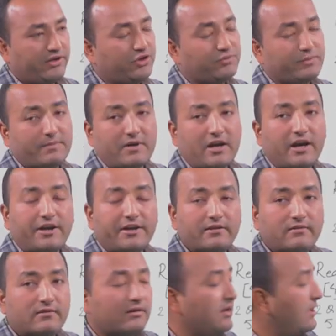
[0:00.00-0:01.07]
newspaper
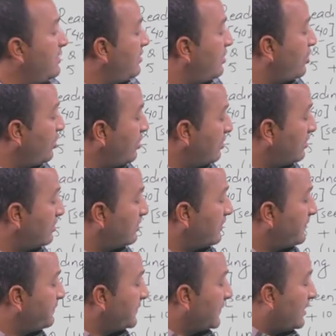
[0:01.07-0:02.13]
article,
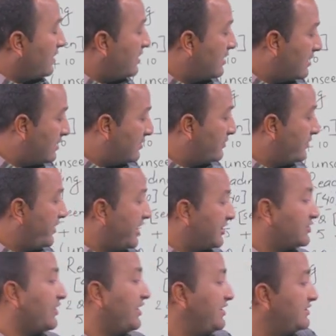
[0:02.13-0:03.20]
or
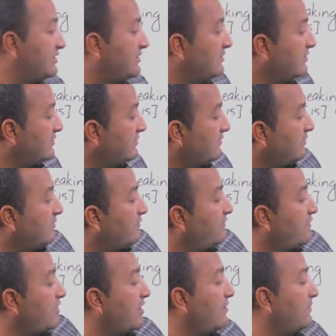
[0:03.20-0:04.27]
essays
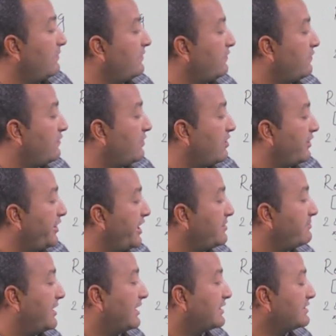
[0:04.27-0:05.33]
for
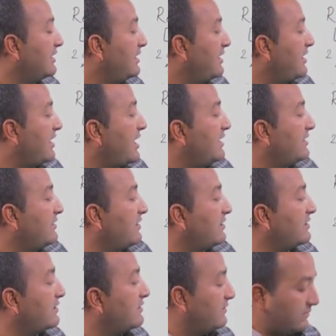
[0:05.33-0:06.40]
8 marks. And the
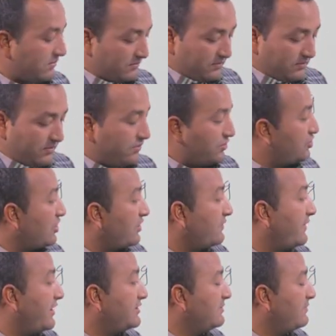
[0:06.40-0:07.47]
other
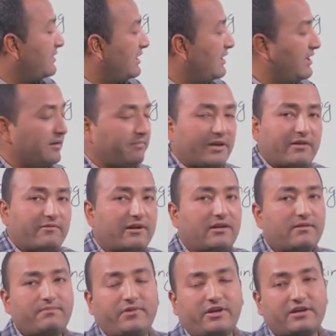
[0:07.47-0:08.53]
short question like
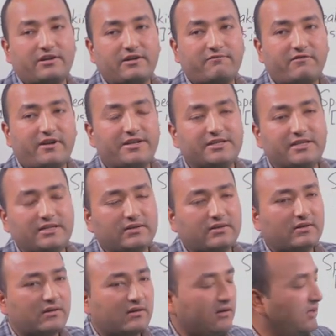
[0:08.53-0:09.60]
paragraph writing,
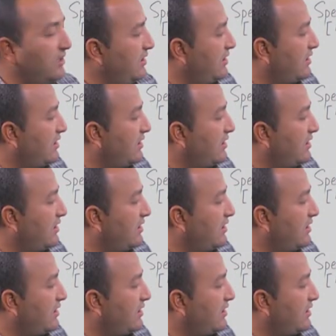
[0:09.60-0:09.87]
or